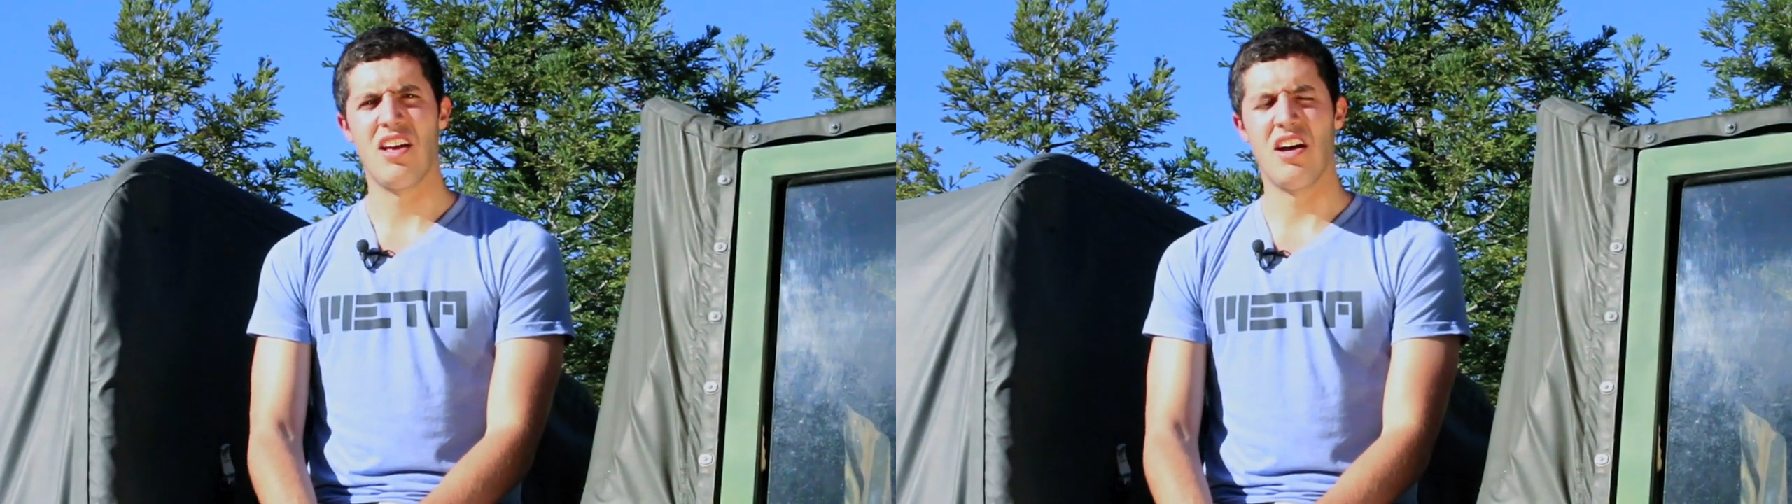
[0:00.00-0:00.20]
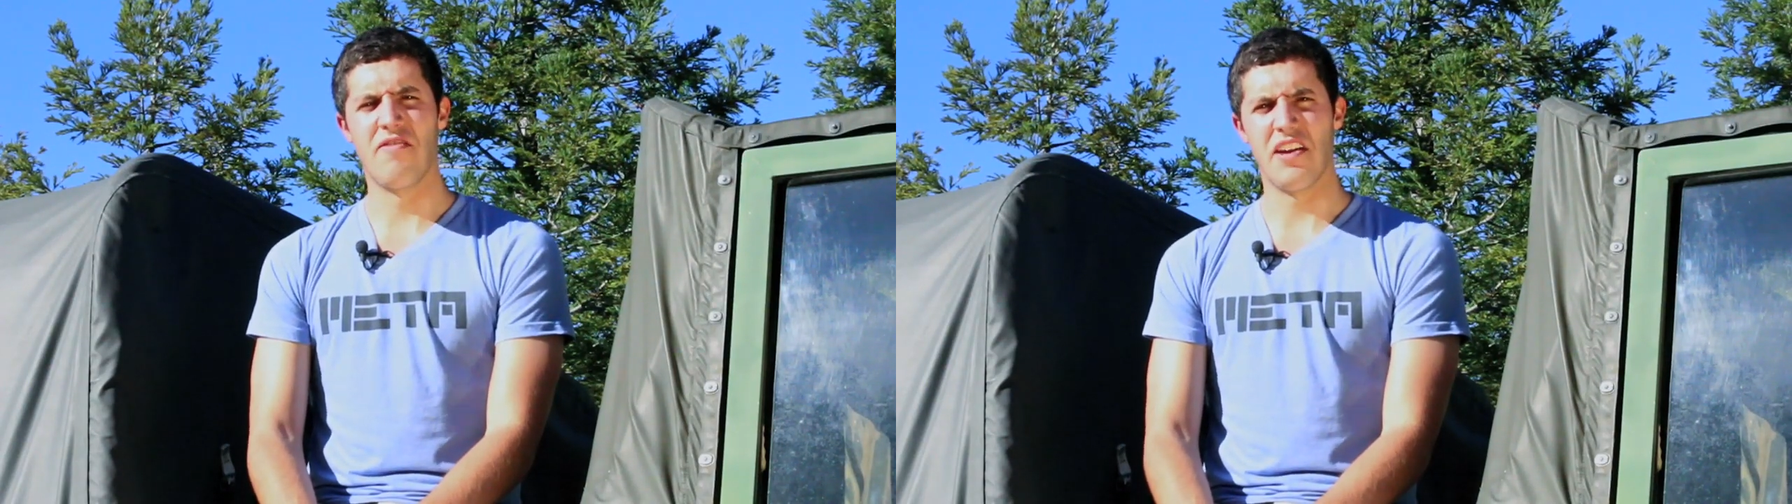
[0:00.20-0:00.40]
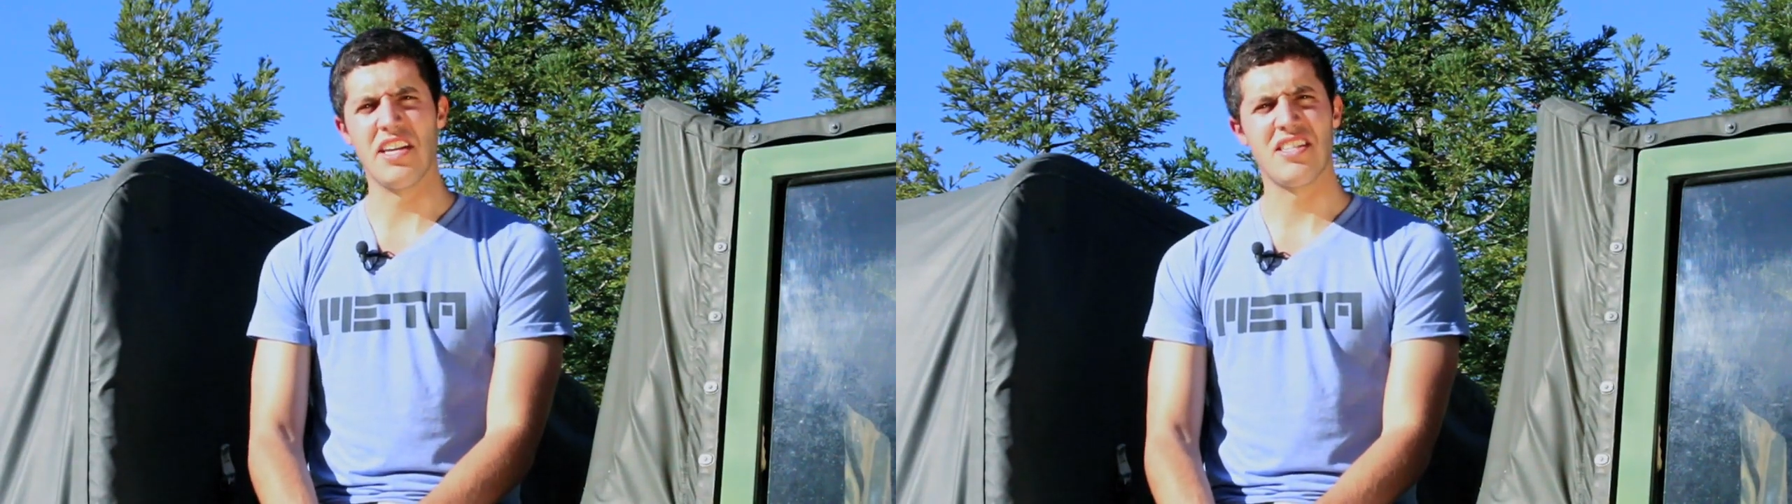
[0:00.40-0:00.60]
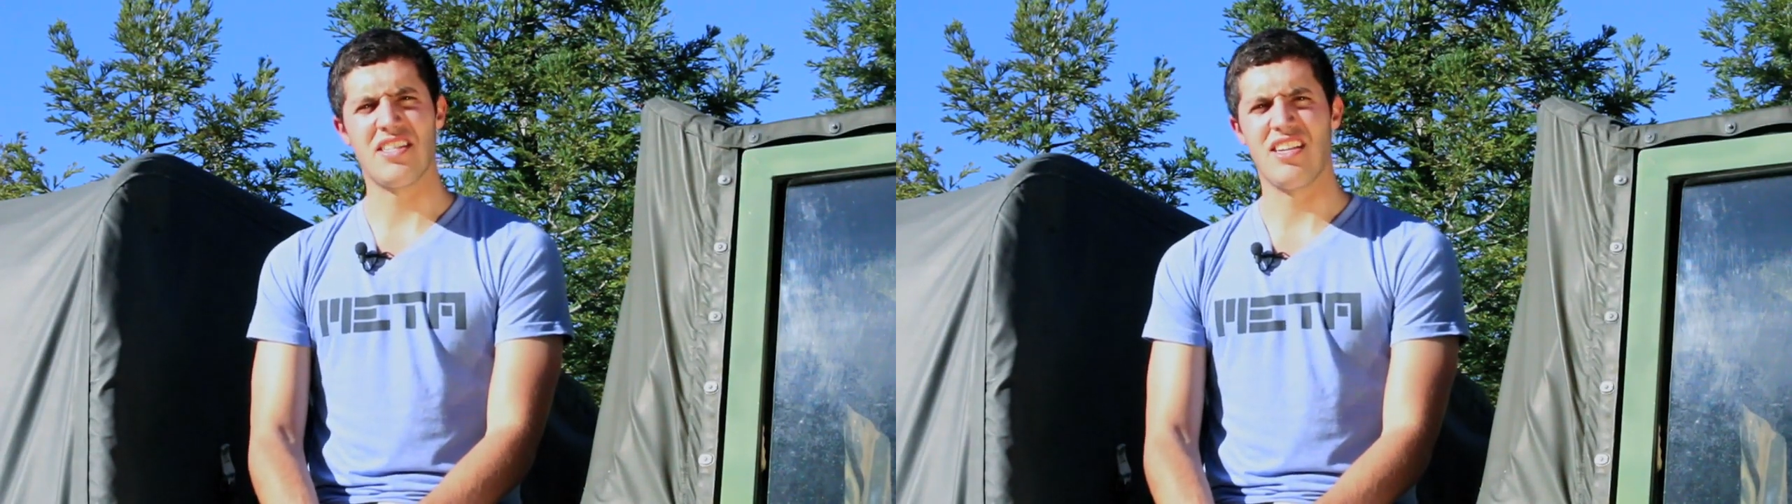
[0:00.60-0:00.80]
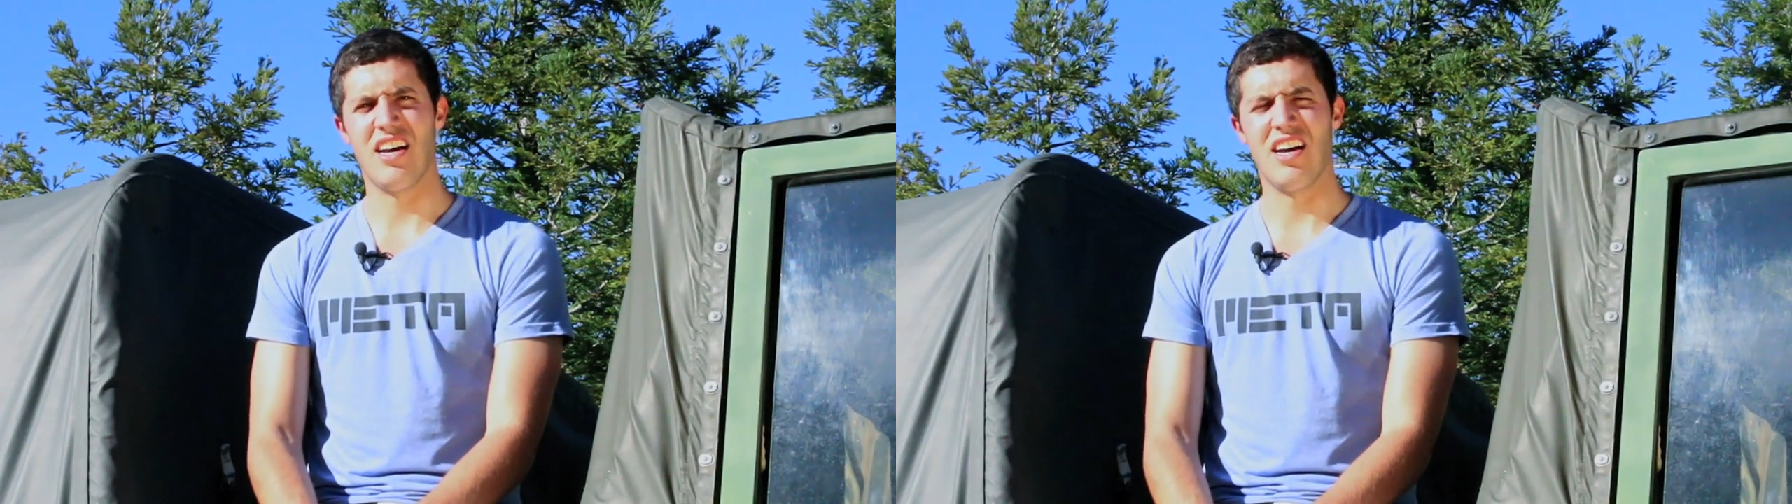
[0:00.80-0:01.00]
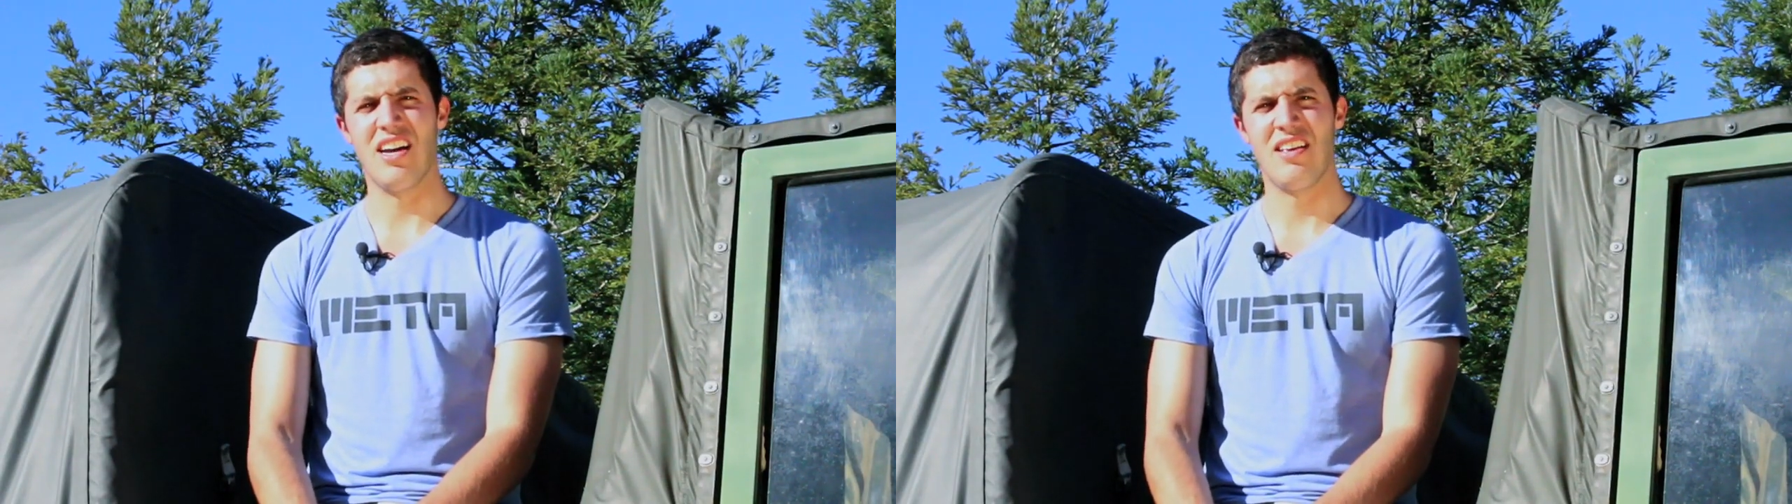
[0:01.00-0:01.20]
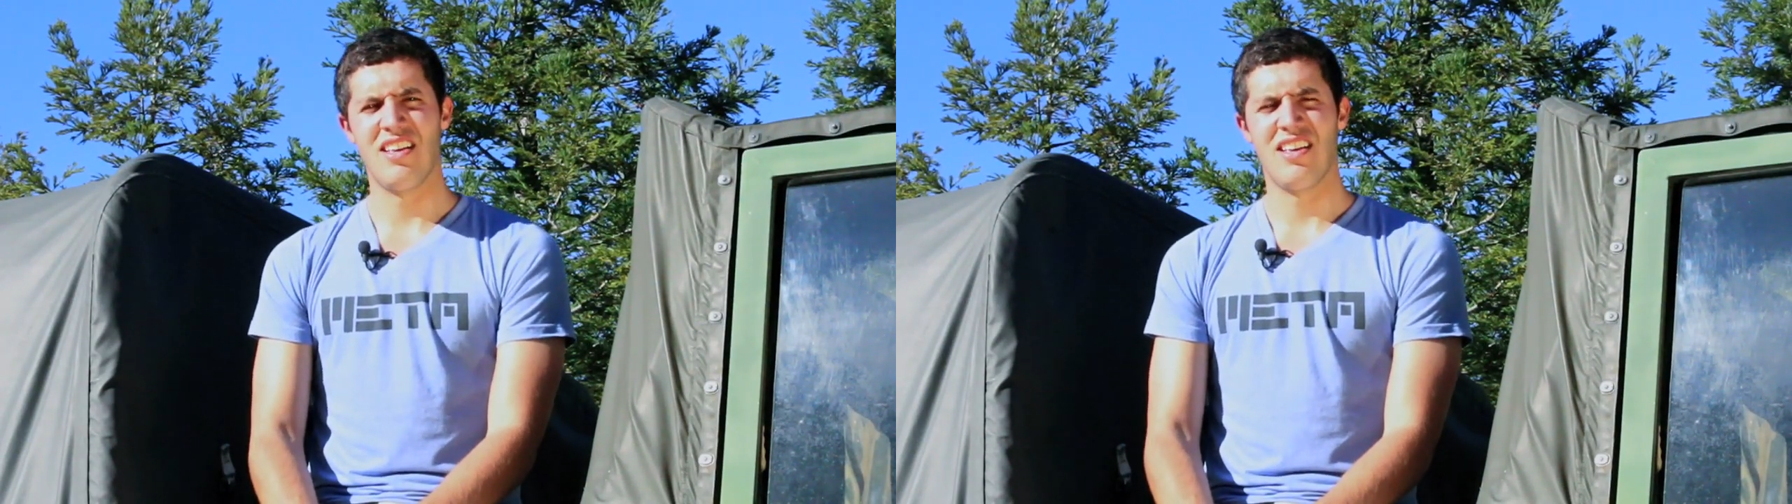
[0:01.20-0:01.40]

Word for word: a vase uh,